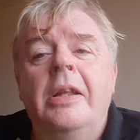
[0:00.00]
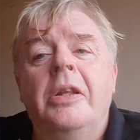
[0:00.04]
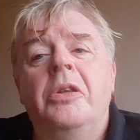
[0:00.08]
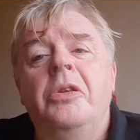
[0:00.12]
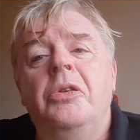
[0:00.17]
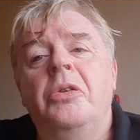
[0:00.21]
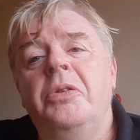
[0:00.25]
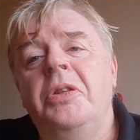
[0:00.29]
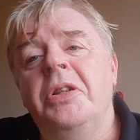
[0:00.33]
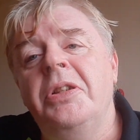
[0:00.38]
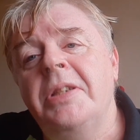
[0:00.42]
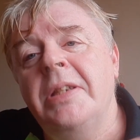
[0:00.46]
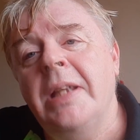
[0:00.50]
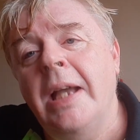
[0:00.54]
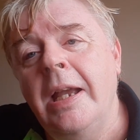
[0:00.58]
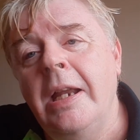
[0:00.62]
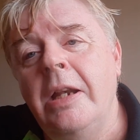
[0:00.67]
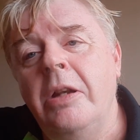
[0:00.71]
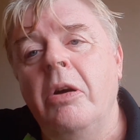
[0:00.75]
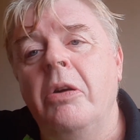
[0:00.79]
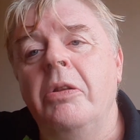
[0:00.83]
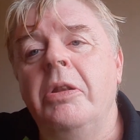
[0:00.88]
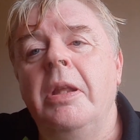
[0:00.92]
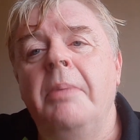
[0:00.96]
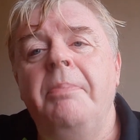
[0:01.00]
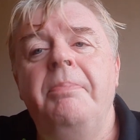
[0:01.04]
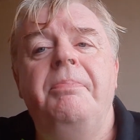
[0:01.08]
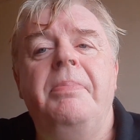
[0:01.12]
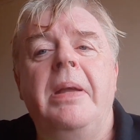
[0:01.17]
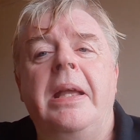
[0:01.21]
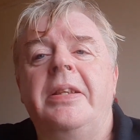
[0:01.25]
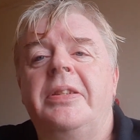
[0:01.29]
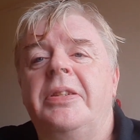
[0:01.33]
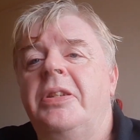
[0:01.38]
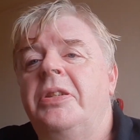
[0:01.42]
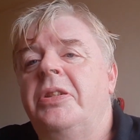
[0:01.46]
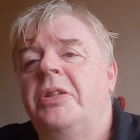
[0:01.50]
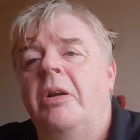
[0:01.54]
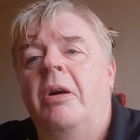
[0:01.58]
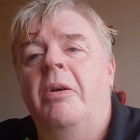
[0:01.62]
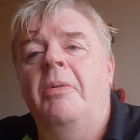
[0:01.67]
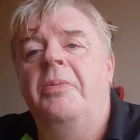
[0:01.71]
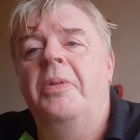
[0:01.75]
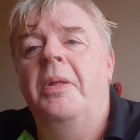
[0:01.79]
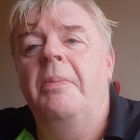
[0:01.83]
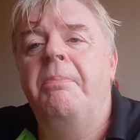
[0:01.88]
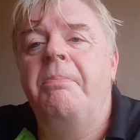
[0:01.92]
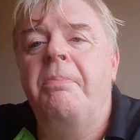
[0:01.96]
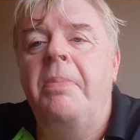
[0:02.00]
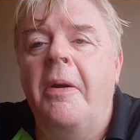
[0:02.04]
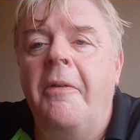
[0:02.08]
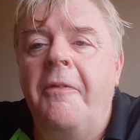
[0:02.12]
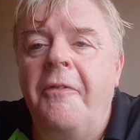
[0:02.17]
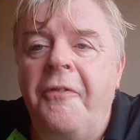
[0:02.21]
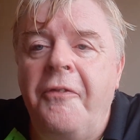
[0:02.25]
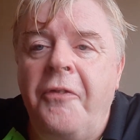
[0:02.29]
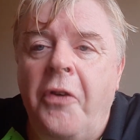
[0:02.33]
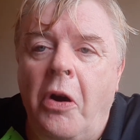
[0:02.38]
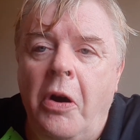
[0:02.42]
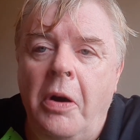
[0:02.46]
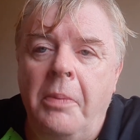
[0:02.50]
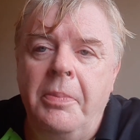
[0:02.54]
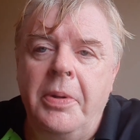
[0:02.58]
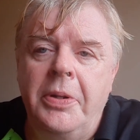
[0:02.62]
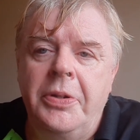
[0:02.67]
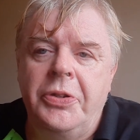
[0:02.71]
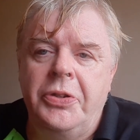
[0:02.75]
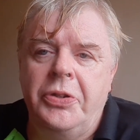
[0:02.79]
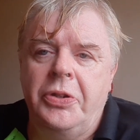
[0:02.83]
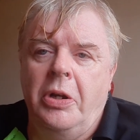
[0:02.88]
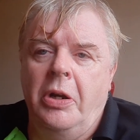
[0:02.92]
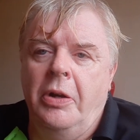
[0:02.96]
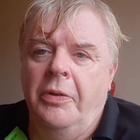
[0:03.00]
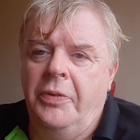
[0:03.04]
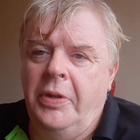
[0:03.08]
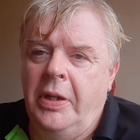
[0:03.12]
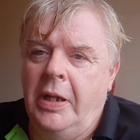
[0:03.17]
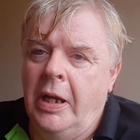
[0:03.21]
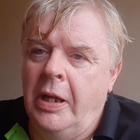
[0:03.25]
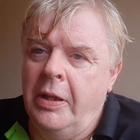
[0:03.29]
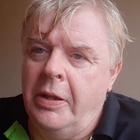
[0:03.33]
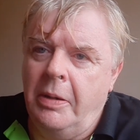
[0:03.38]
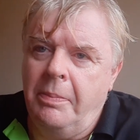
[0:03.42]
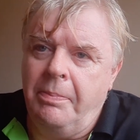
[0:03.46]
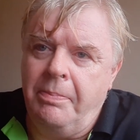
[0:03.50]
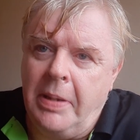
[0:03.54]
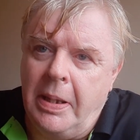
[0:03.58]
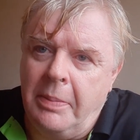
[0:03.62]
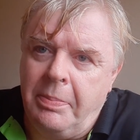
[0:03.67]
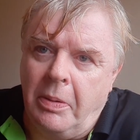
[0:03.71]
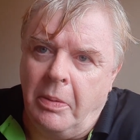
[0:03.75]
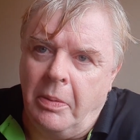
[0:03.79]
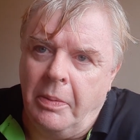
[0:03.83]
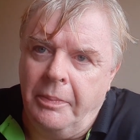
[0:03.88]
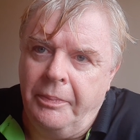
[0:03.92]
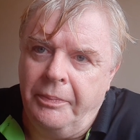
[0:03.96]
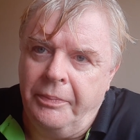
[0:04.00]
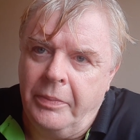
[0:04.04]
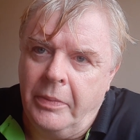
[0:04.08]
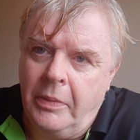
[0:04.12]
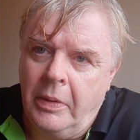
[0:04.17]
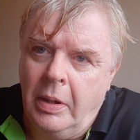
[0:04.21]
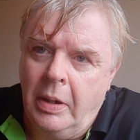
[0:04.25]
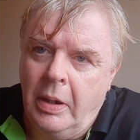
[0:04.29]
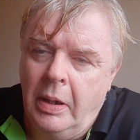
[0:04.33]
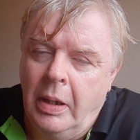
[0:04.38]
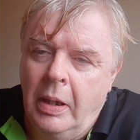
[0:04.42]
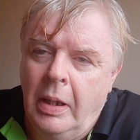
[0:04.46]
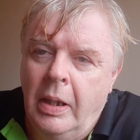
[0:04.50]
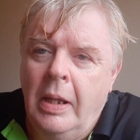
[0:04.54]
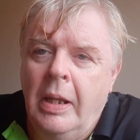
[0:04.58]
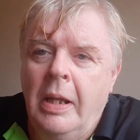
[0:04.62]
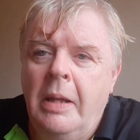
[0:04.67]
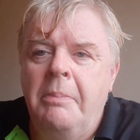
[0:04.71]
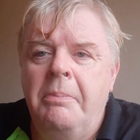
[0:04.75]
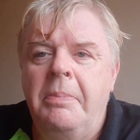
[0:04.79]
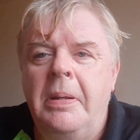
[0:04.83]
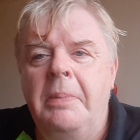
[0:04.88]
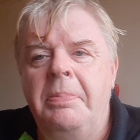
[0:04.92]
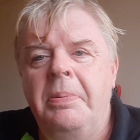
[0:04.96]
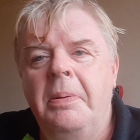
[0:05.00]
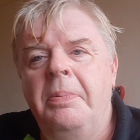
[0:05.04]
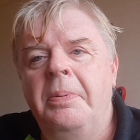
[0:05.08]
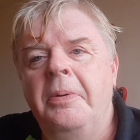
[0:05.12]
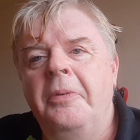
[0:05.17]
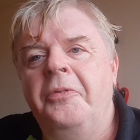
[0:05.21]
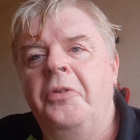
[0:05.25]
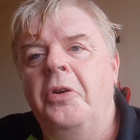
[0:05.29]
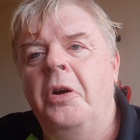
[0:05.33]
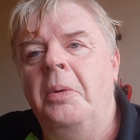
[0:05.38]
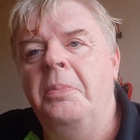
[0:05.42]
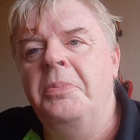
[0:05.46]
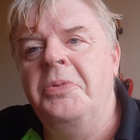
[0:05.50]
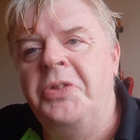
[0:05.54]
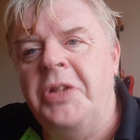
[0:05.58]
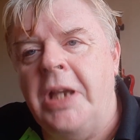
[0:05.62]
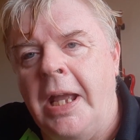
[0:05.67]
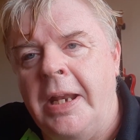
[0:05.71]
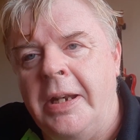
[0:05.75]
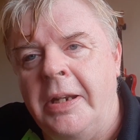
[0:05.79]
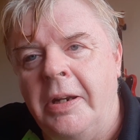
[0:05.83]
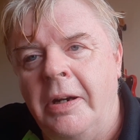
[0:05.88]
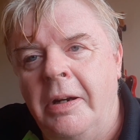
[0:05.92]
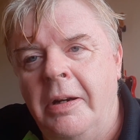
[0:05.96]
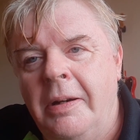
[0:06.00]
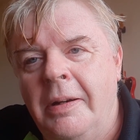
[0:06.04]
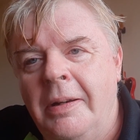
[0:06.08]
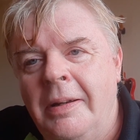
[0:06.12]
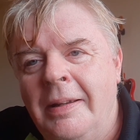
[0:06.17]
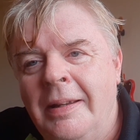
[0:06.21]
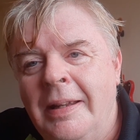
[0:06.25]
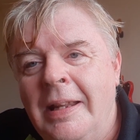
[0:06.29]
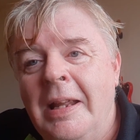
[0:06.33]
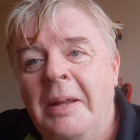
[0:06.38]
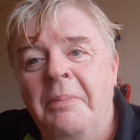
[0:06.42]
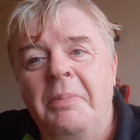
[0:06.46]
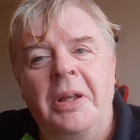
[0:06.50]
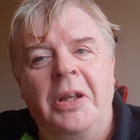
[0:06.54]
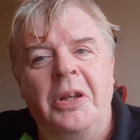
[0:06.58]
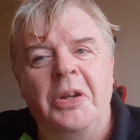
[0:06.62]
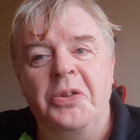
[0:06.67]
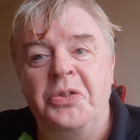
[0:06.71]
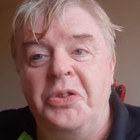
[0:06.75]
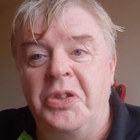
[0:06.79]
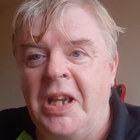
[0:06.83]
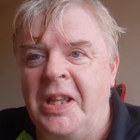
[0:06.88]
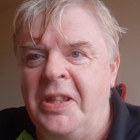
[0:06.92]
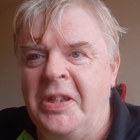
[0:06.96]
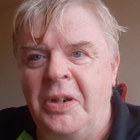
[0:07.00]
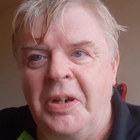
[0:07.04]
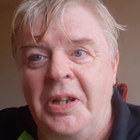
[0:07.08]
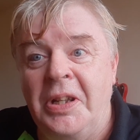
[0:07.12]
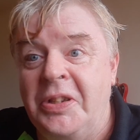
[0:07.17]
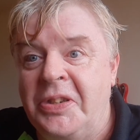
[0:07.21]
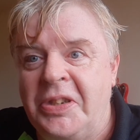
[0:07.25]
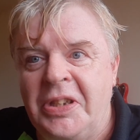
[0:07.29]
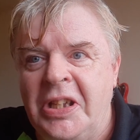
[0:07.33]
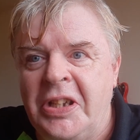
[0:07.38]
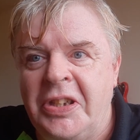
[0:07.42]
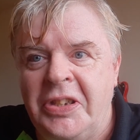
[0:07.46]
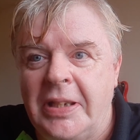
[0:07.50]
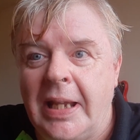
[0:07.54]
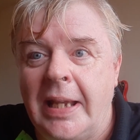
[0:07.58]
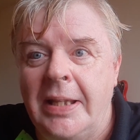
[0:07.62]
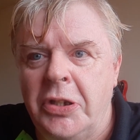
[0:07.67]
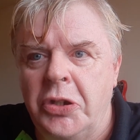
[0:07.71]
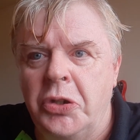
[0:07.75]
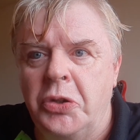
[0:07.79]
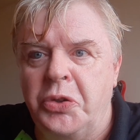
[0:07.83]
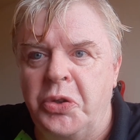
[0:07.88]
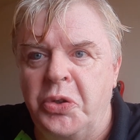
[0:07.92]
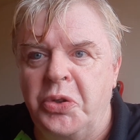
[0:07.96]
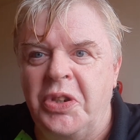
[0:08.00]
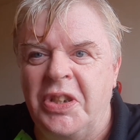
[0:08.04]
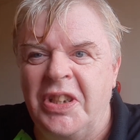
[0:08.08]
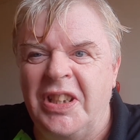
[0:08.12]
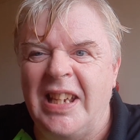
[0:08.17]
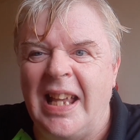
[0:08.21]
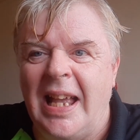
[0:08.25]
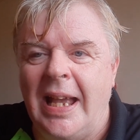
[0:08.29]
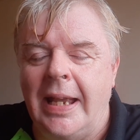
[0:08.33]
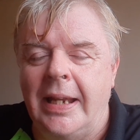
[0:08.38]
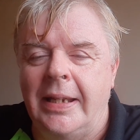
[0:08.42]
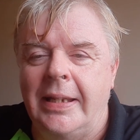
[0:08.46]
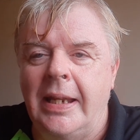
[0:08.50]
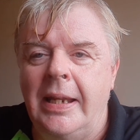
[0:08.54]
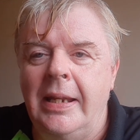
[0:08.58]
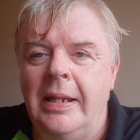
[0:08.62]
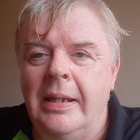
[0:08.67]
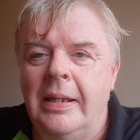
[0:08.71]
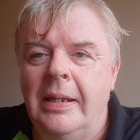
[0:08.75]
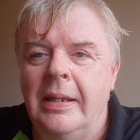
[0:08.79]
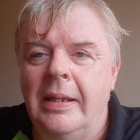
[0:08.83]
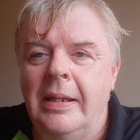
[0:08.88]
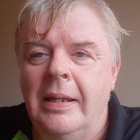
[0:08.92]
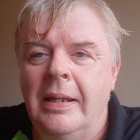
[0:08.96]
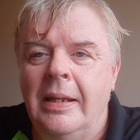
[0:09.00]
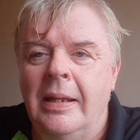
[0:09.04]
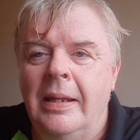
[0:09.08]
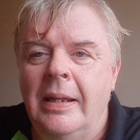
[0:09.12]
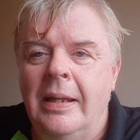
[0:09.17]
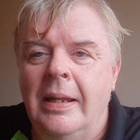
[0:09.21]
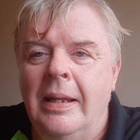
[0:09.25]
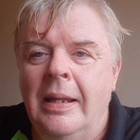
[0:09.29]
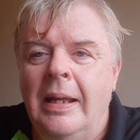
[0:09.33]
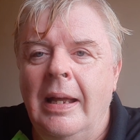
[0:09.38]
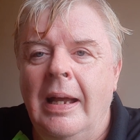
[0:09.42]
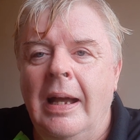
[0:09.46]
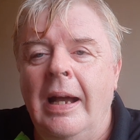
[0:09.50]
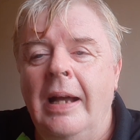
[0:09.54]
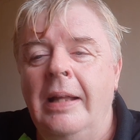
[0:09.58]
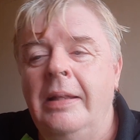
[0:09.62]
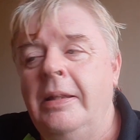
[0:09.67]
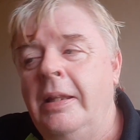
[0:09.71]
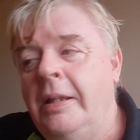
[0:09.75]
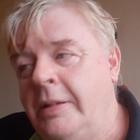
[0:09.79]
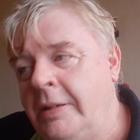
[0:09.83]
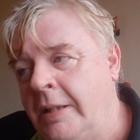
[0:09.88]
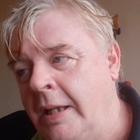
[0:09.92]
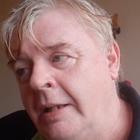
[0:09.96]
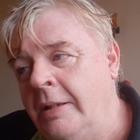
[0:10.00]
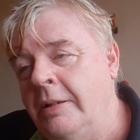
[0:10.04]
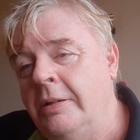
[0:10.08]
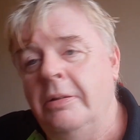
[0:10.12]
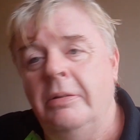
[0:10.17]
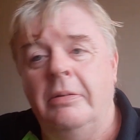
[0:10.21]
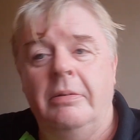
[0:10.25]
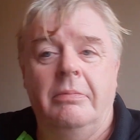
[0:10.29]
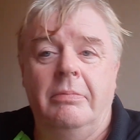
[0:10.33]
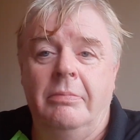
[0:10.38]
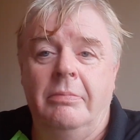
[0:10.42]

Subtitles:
You decide on the basis of the performance of the other people. People perform gender because gender is essential to society, and they tend to,